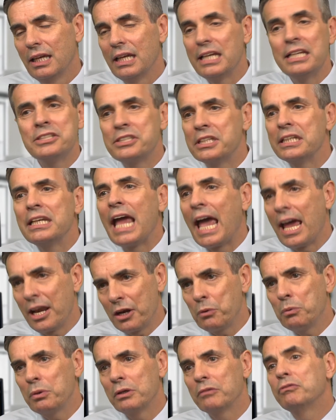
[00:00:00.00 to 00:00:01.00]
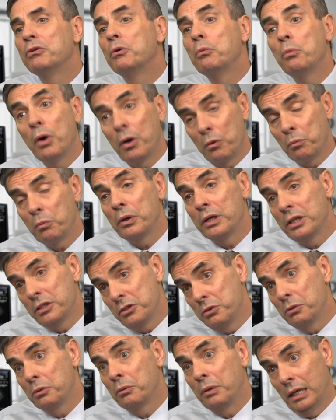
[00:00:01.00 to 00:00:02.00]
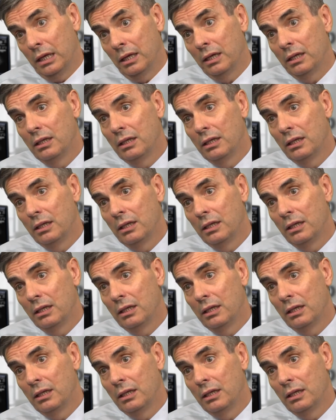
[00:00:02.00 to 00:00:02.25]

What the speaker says: is inadequate for what we're doing.